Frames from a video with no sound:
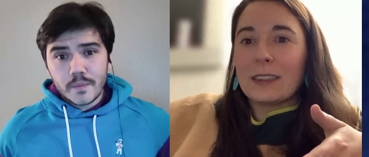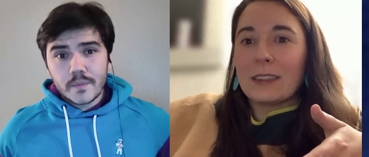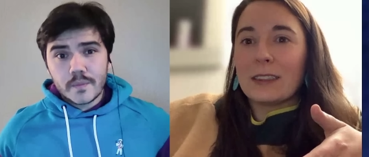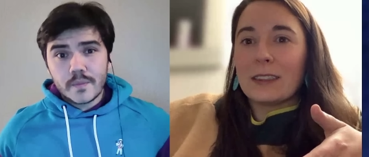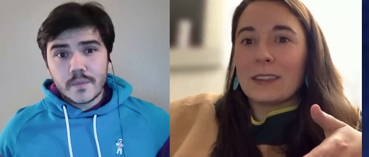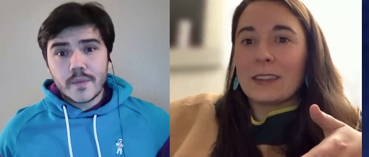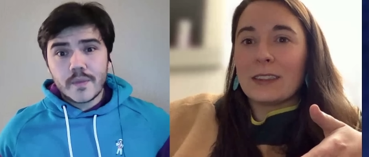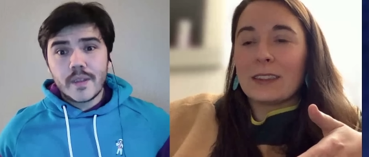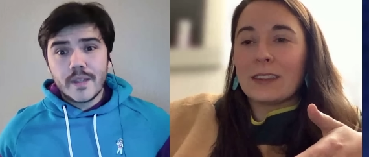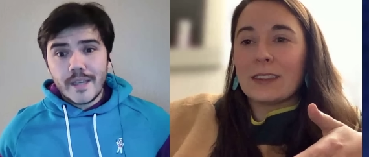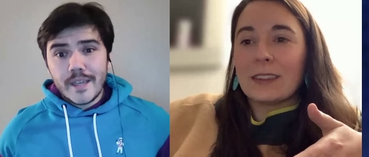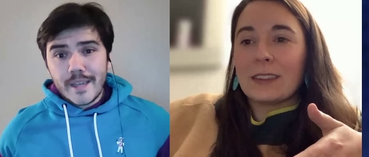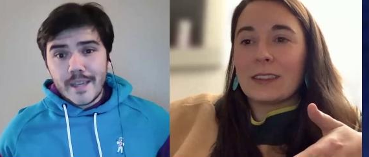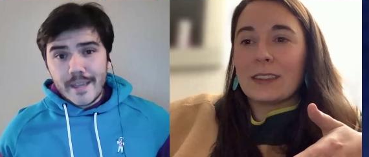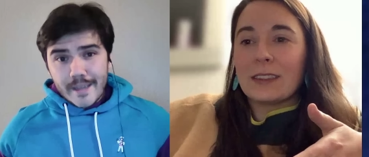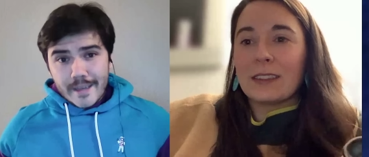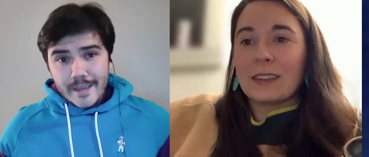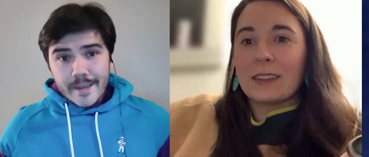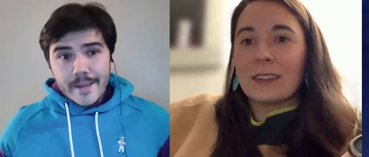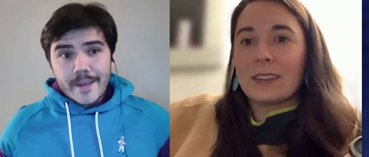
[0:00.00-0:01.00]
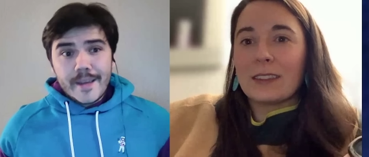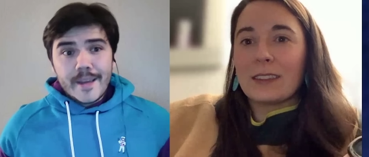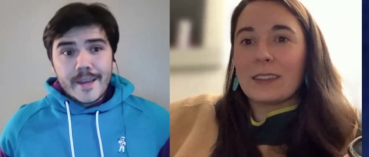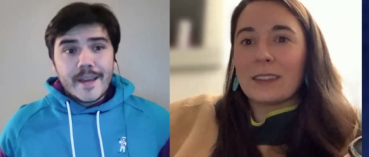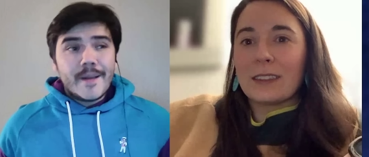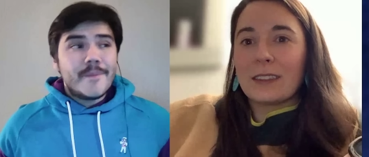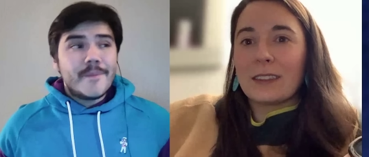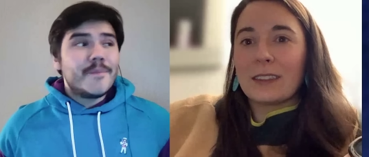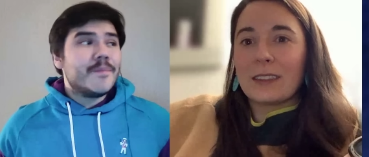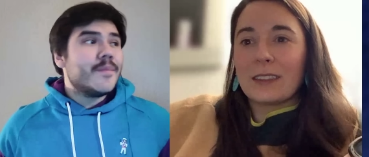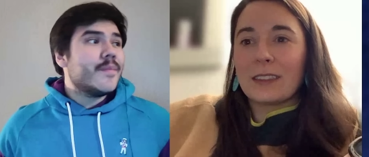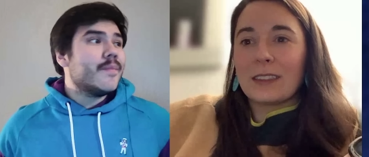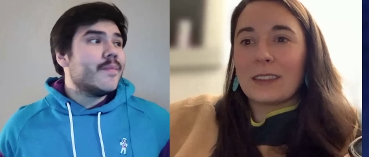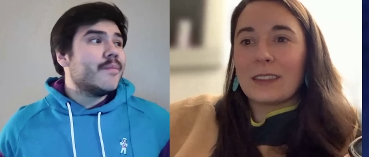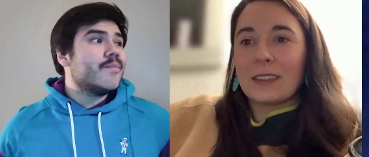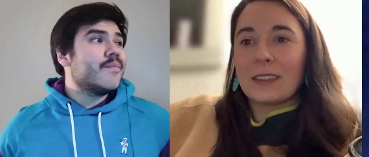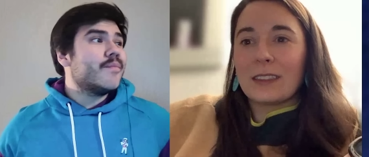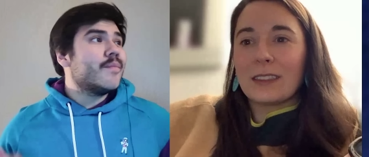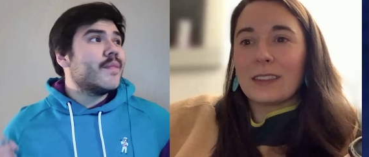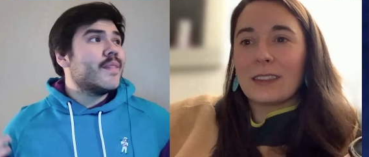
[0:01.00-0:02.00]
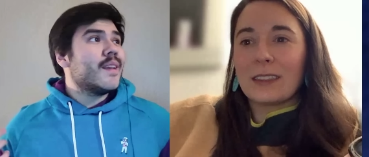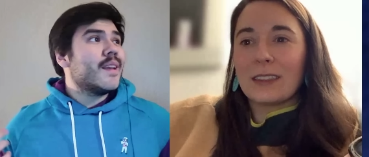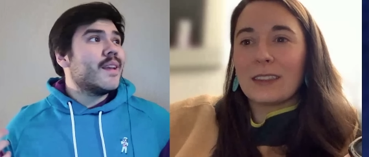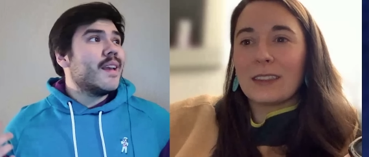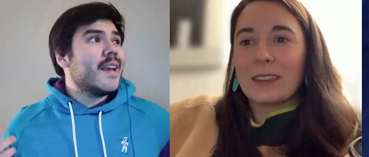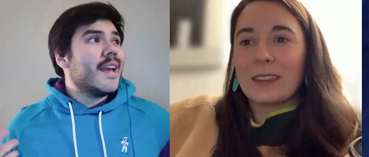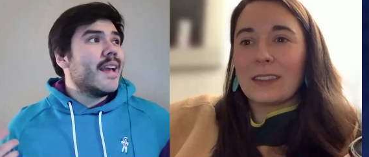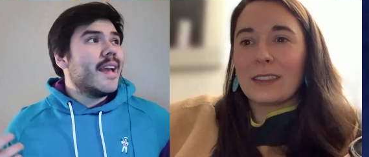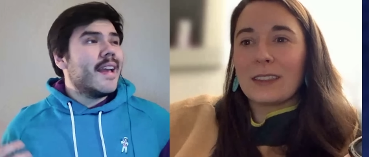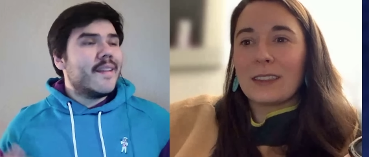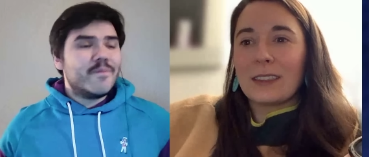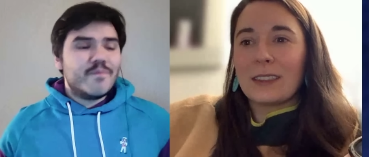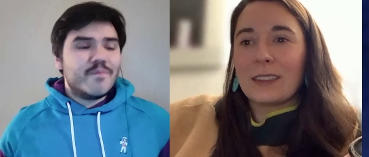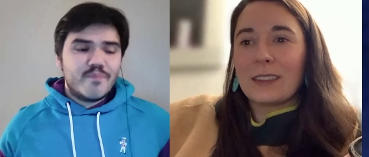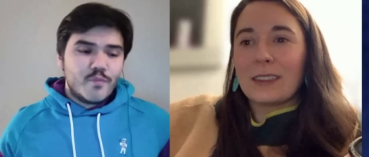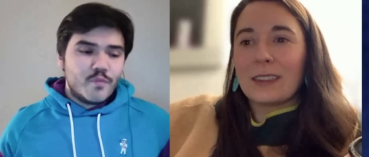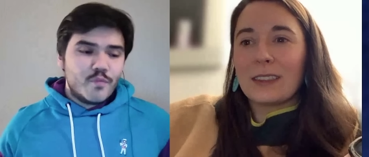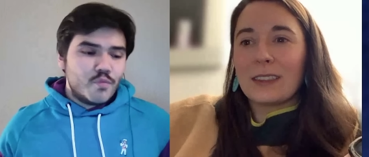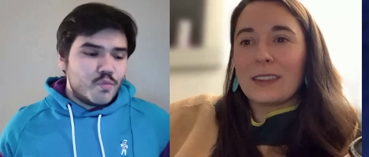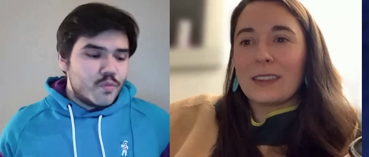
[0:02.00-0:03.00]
(silence)